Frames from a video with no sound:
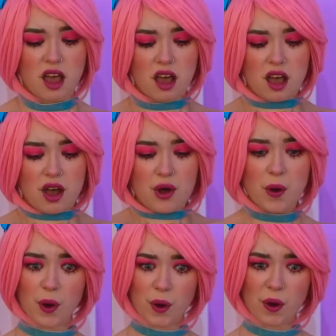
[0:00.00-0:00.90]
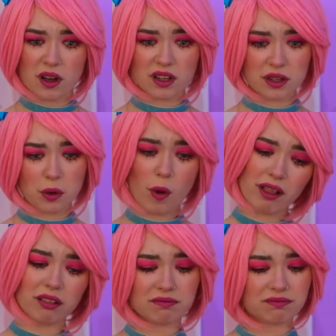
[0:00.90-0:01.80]
Or strawberry.
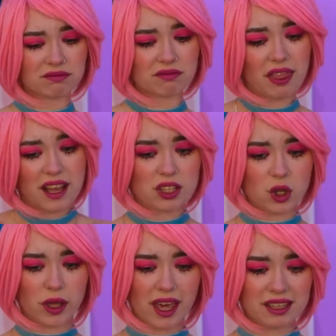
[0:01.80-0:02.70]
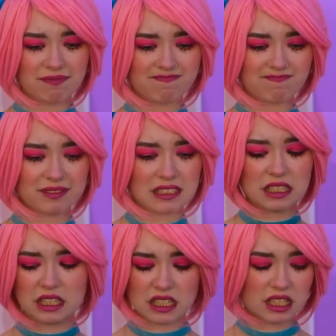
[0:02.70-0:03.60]
Whatever it is, it'll look good.
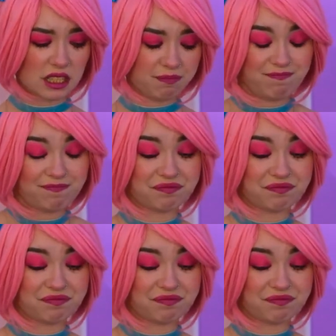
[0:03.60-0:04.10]
I really hope this